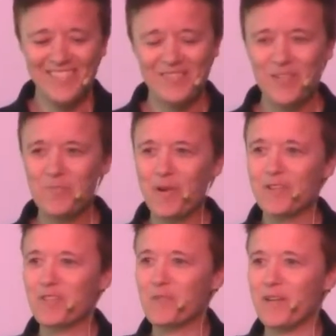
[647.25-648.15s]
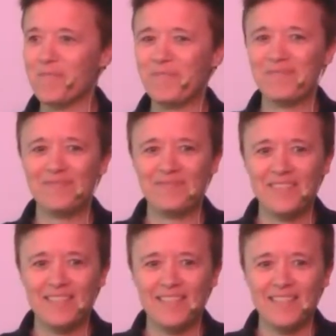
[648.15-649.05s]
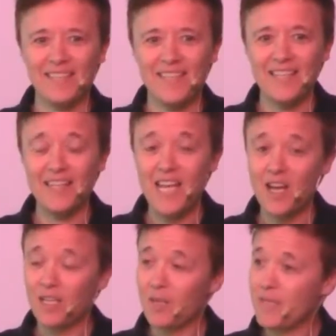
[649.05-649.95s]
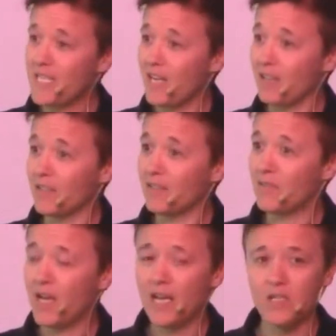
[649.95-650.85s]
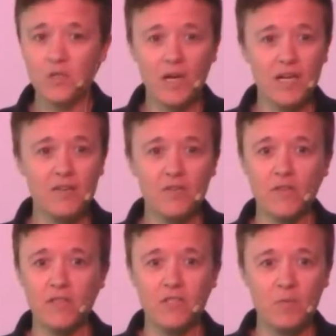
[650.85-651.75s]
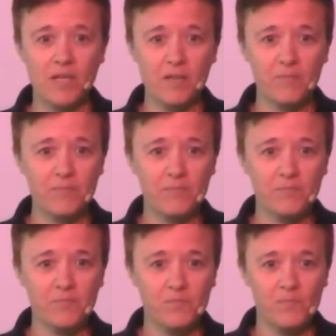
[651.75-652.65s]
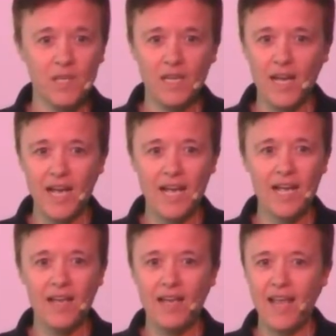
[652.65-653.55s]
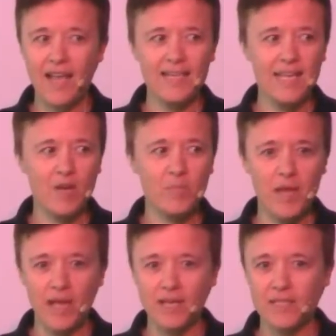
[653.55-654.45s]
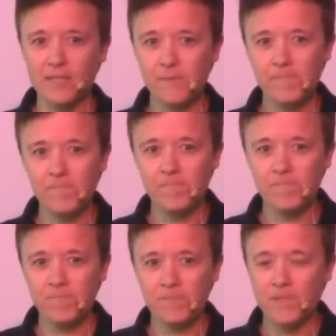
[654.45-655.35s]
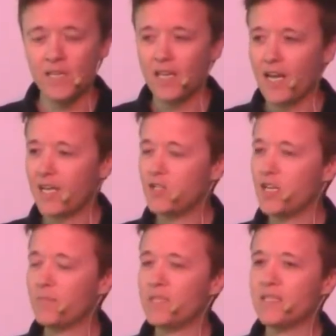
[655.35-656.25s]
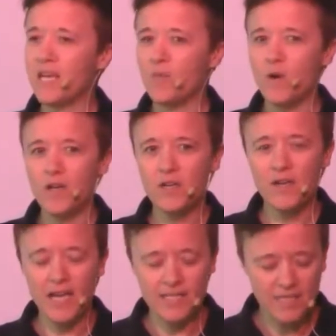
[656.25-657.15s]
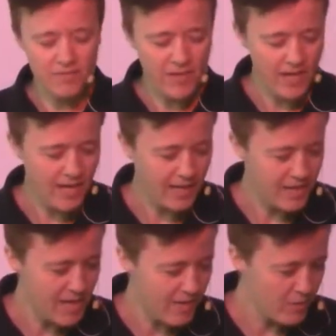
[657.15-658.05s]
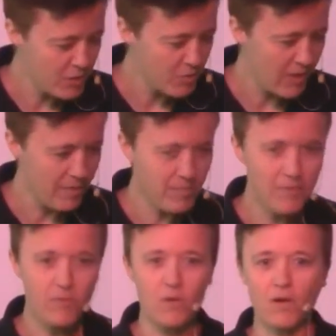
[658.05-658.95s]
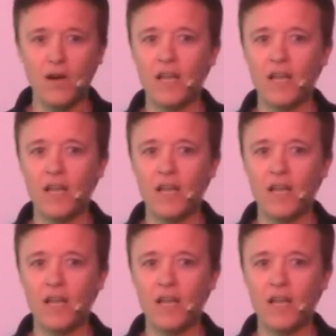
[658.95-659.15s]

First part is the swim. Now, let me tell you, I had trained for this swim and I had it down pat. I jumped in that water as if I had never swam before.